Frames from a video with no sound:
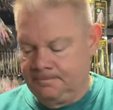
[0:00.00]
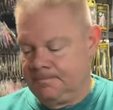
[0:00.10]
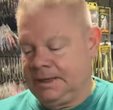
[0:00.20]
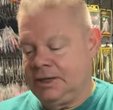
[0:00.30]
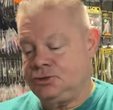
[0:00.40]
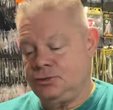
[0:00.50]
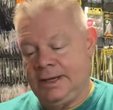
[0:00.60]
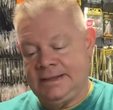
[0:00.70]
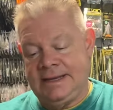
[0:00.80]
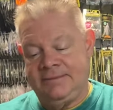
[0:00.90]
In case you
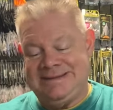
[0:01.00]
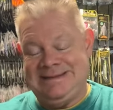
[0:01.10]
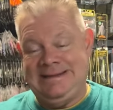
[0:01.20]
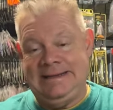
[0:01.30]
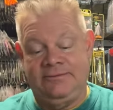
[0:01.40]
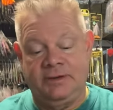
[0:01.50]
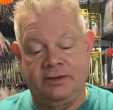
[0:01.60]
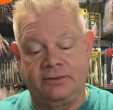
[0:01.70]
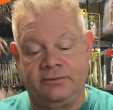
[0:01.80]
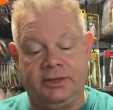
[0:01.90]
guys haven't seen any of my
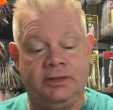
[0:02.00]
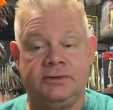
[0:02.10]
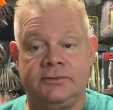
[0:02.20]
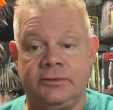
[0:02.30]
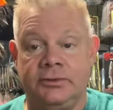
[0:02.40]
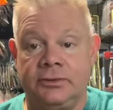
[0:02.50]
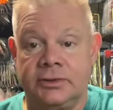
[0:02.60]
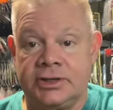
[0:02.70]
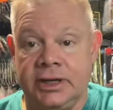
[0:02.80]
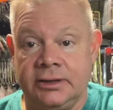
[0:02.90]
other videos, if you're new to the
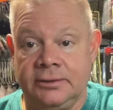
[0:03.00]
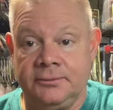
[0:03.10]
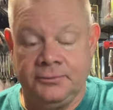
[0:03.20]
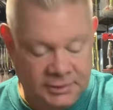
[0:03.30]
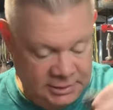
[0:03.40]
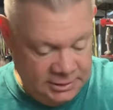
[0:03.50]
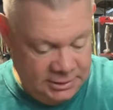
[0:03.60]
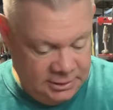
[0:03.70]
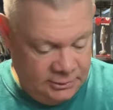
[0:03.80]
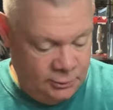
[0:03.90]
channel,
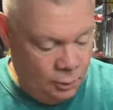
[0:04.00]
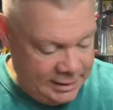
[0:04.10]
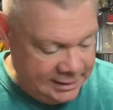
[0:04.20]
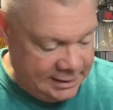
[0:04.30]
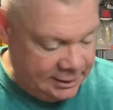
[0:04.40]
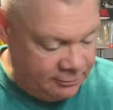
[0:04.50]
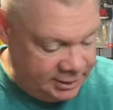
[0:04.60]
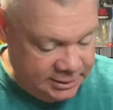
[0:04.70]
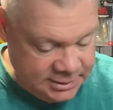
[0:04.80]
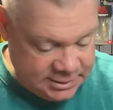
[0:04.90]
the way I
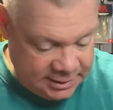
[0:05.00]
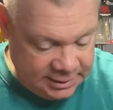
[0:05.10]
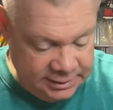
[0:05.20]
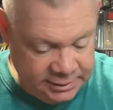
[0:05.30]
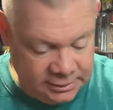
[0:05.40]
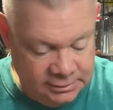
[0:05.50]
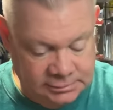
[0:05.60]
rig these on here